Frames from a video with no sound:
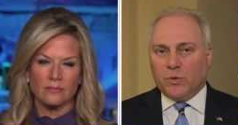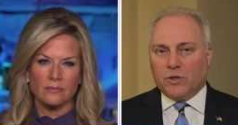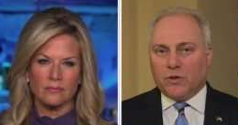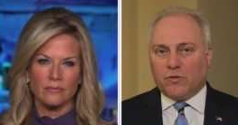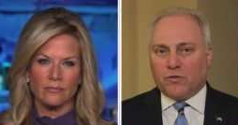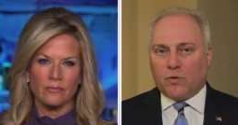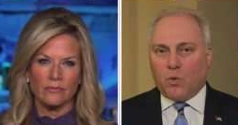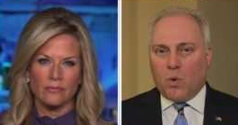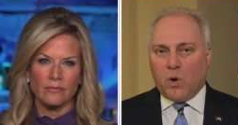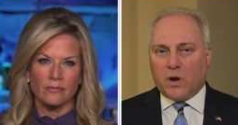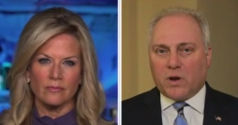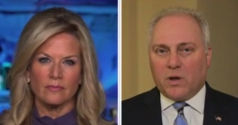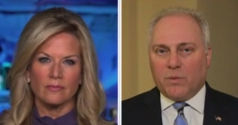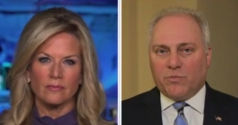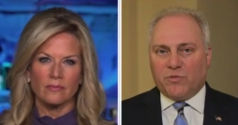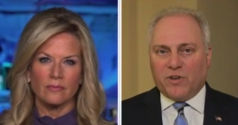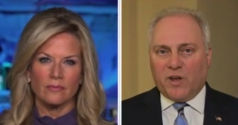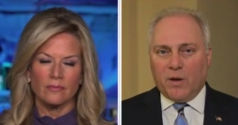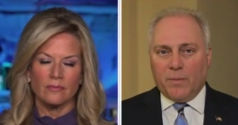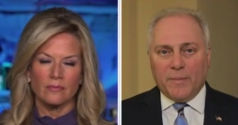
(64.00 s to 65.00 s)
Speaker 1: when the score
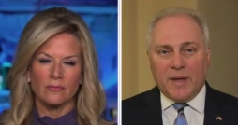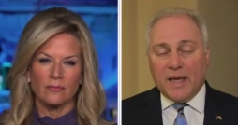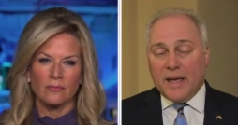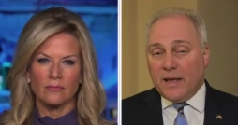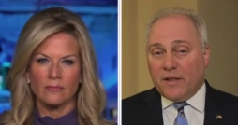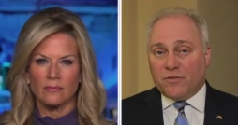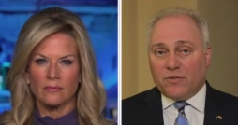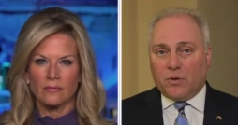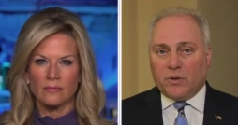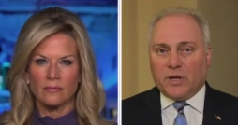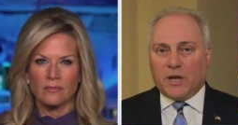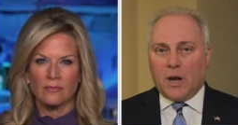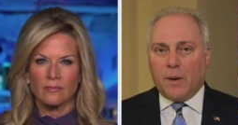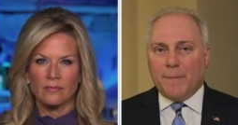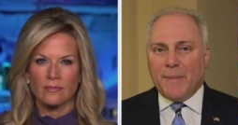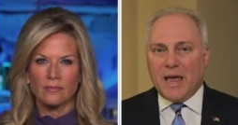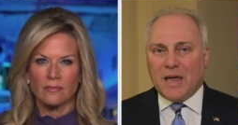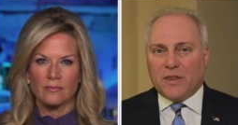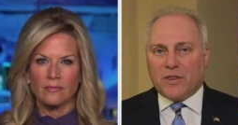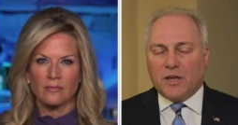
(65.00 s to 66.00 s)
comes out, it's only going
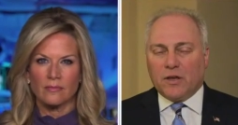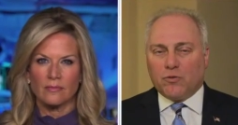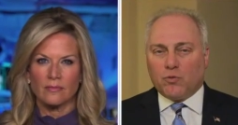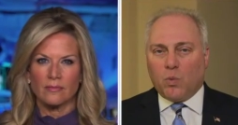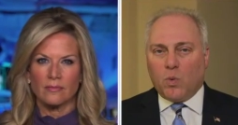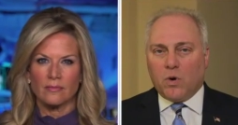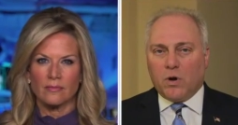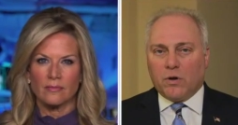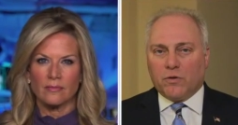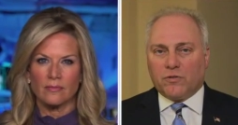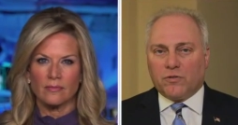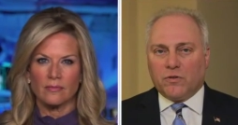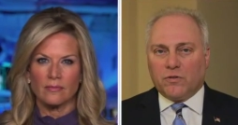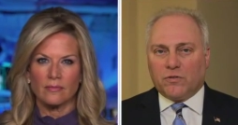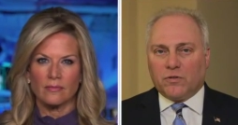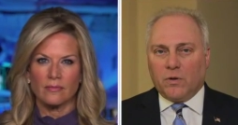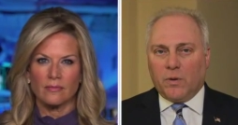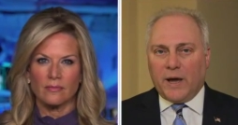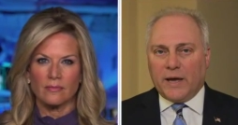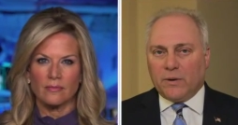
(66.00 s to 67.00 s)
to make things worse.
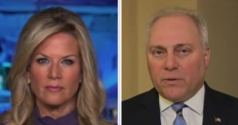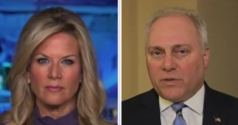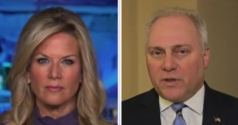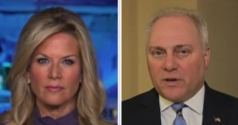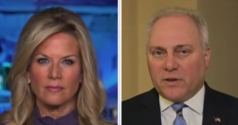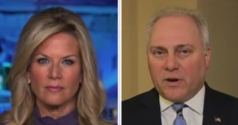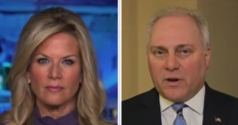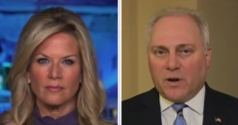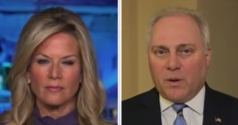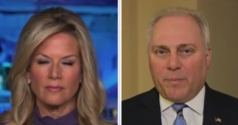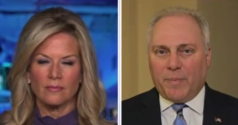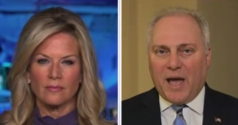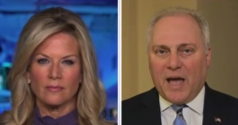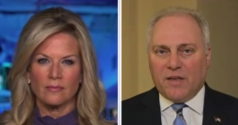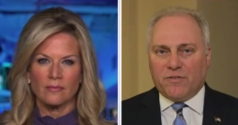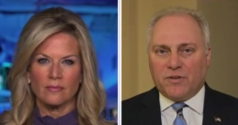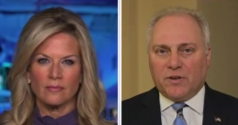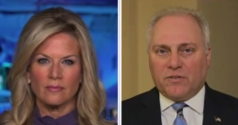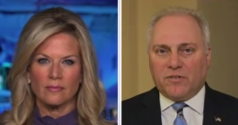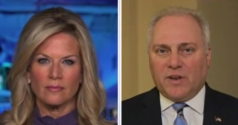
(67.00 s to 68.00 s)
So I don't think they're going to
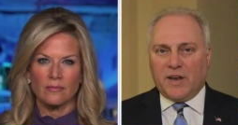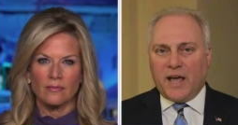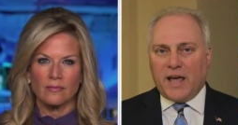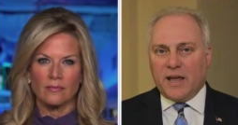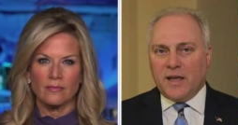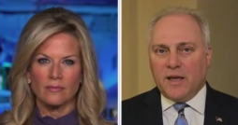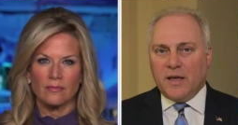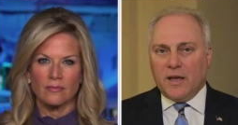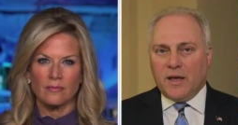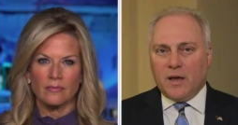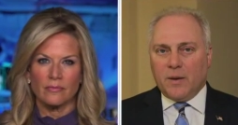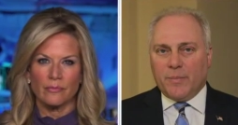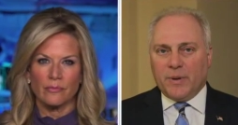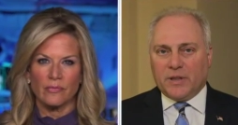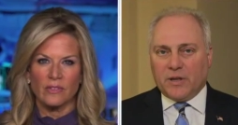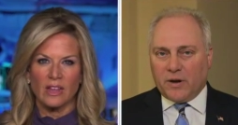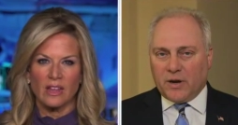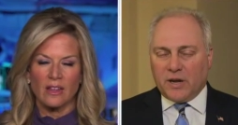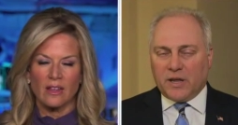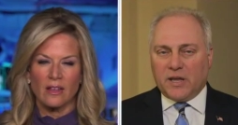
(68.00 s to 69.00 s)
pass it today,
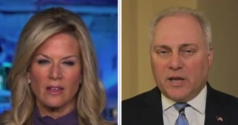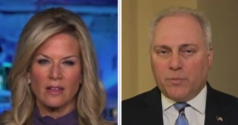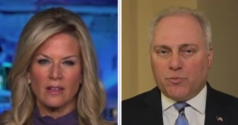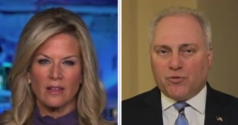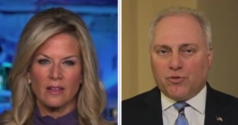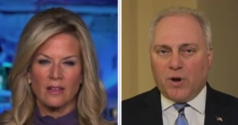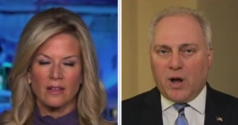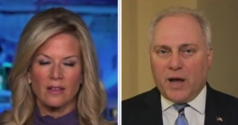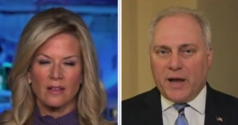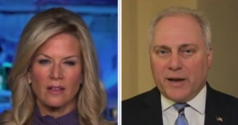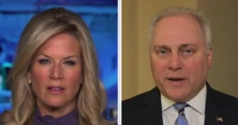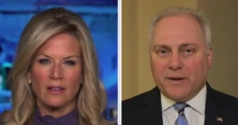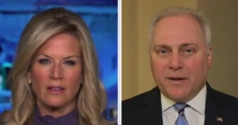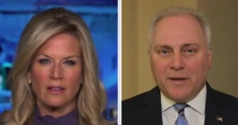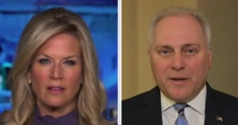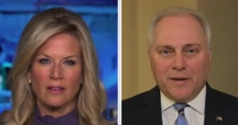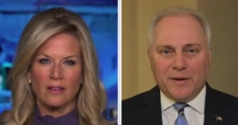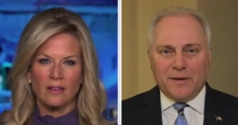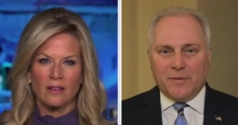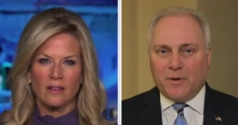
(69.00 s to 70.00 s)
but they're going to keep trying.
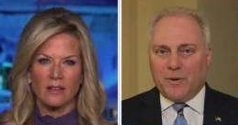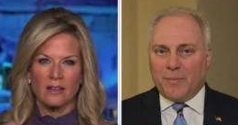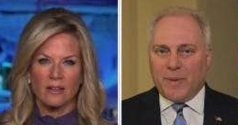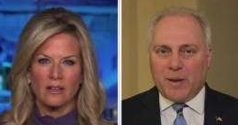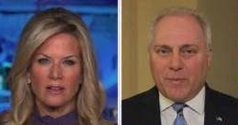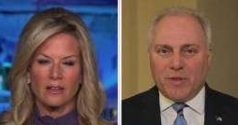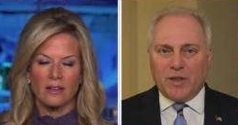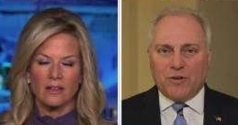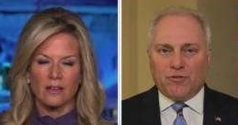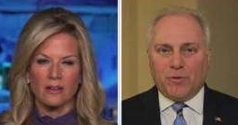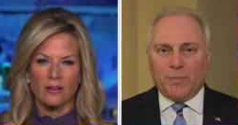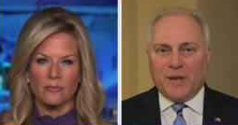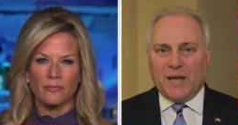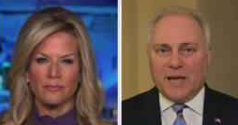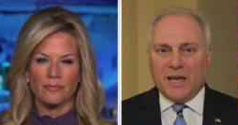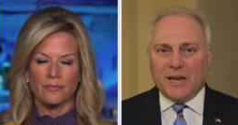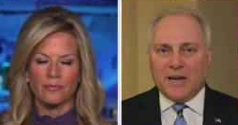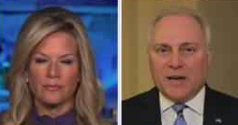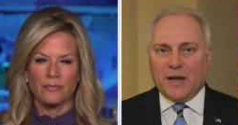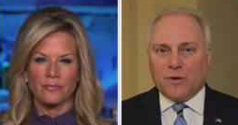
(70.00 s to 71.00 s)
You know, maybe they should be
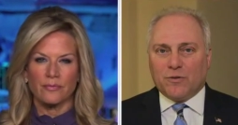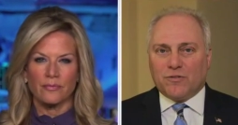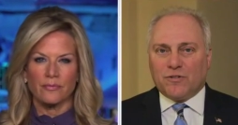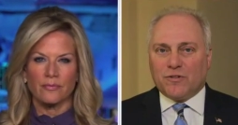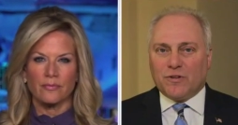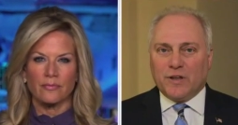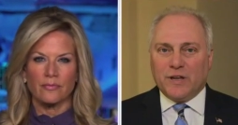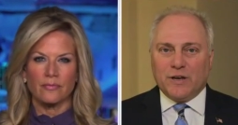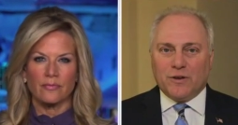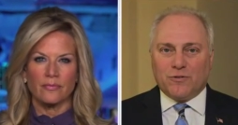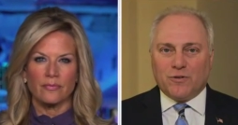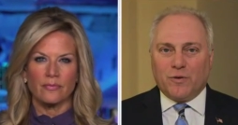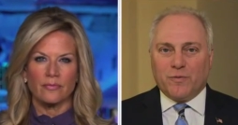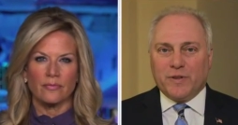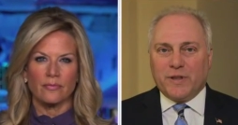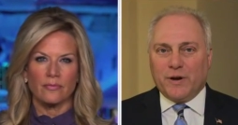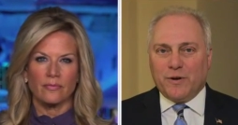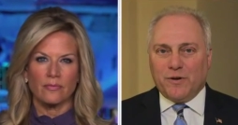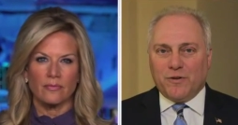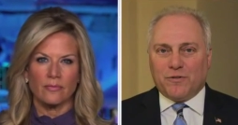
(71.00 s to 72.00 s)
handing out slings
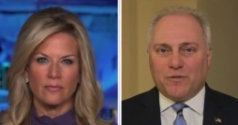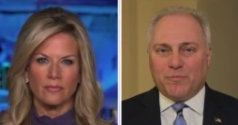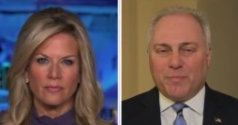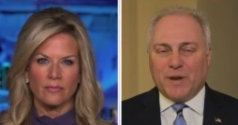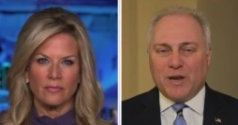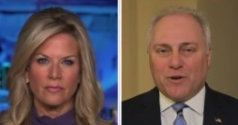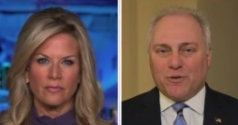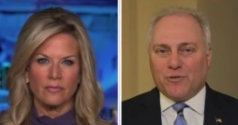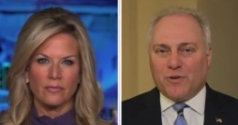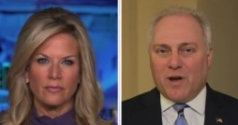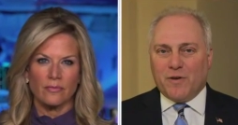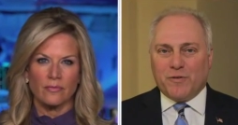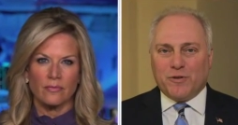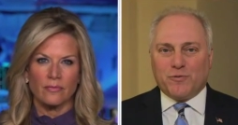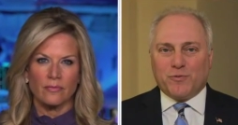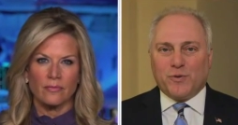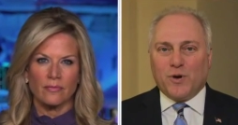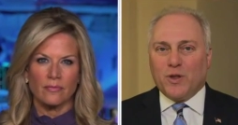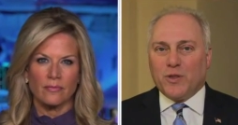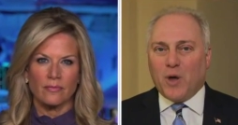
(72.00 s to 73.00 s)
over there in the speaker's
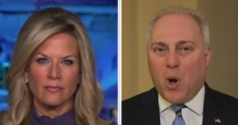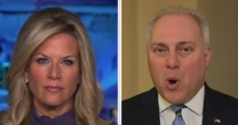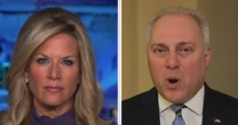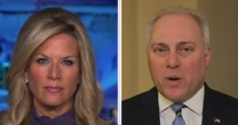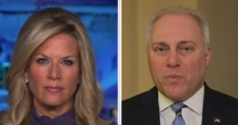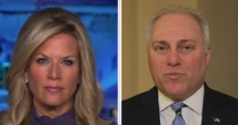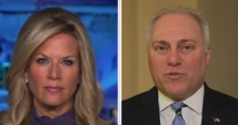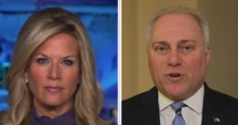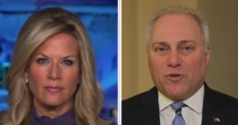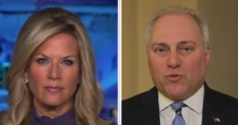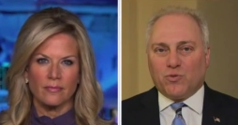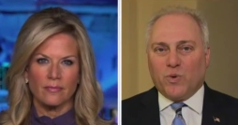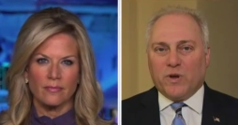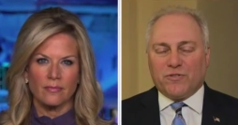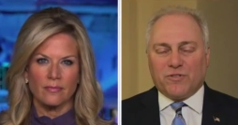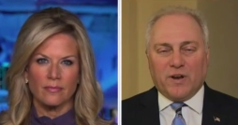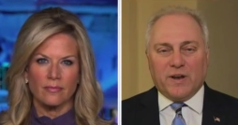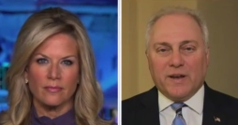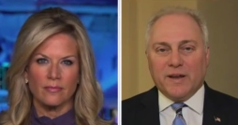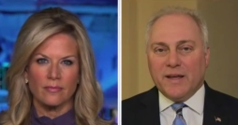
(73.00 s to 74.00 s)
office for all the arms they're
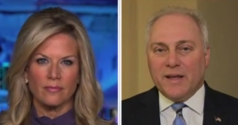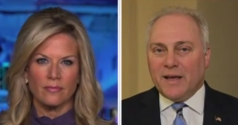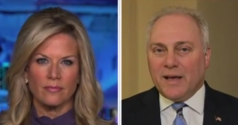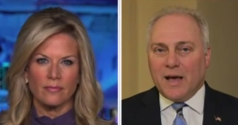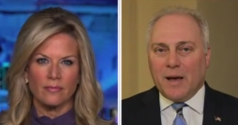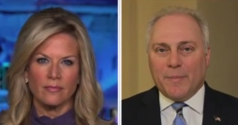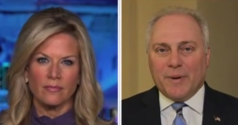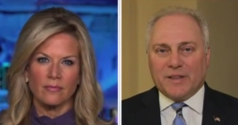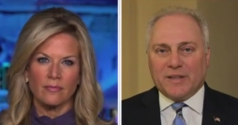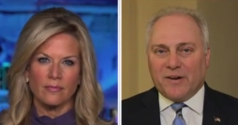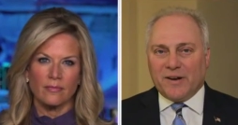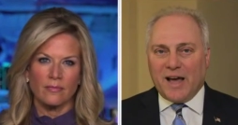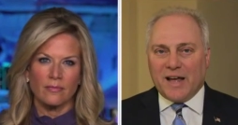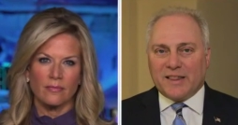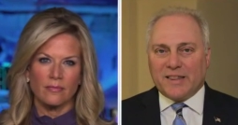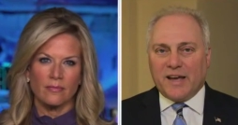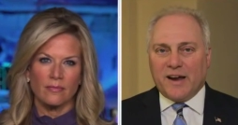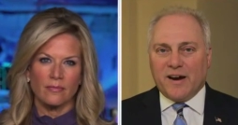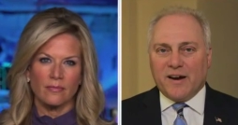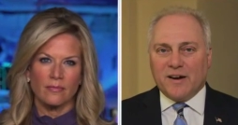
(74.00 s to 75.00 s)
twisting, uh, but they're
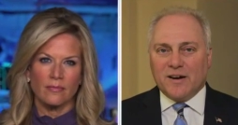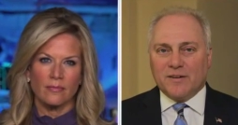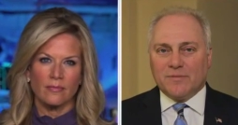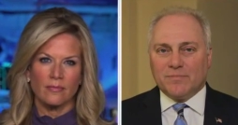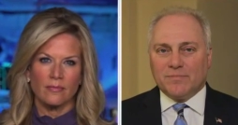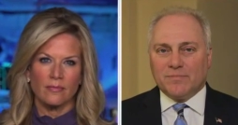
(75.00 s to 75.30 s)
not there.